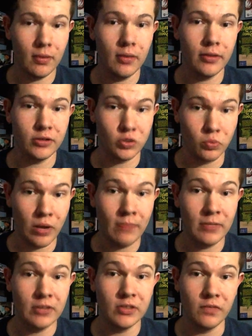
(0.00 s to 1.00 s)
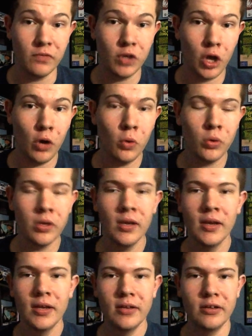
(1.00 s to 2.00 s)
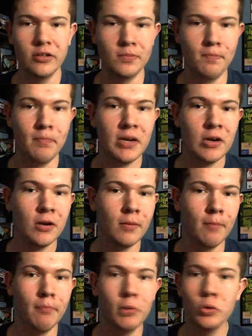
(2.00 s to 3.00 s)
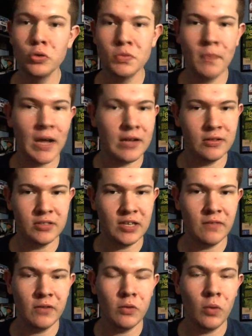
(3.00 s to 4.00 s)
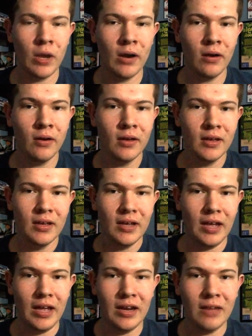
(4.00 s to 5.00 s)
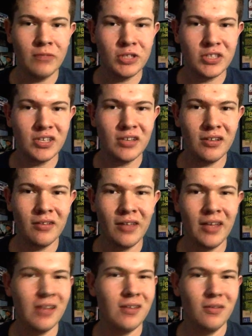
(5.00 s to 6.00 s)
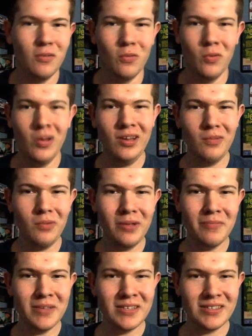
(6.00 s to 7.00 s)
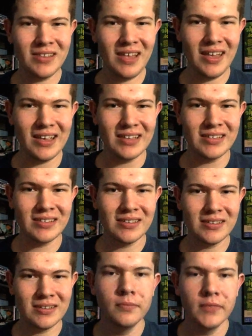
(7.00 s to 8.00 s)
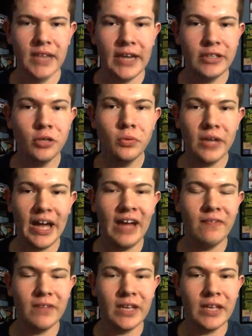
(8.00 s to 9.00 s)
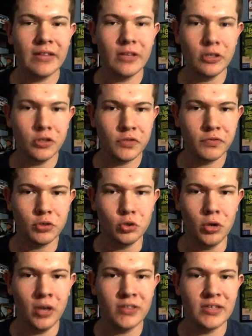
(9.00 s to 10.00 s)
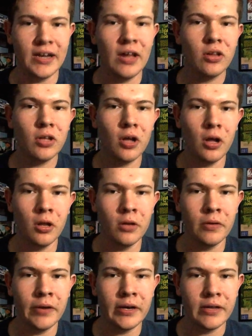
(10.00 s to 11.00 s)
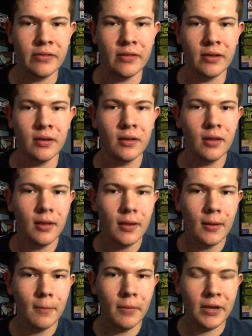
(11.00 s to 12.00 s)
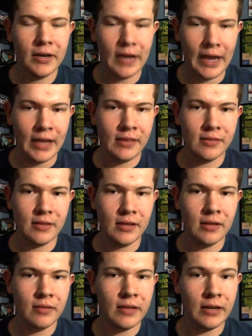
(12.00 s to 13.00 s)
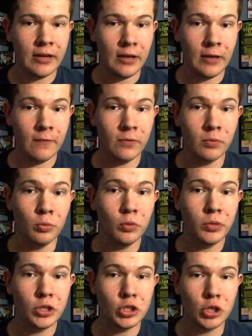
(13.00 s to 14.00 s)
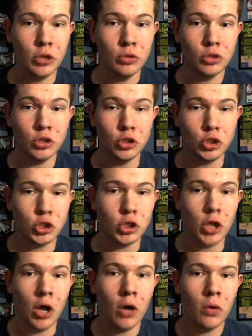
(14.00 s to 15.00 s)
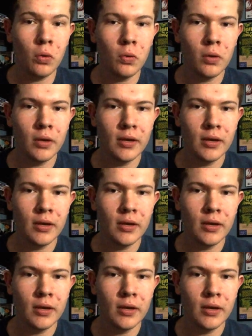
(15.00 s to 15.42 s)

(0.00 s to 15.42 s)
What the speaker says: remnants of Coke, there's beer and booze bottles everywhere, and I'm just sitting there like, when did we miss this? I don't advocate the use for drugs and alcohol or anything, but I think that if the movie chose to show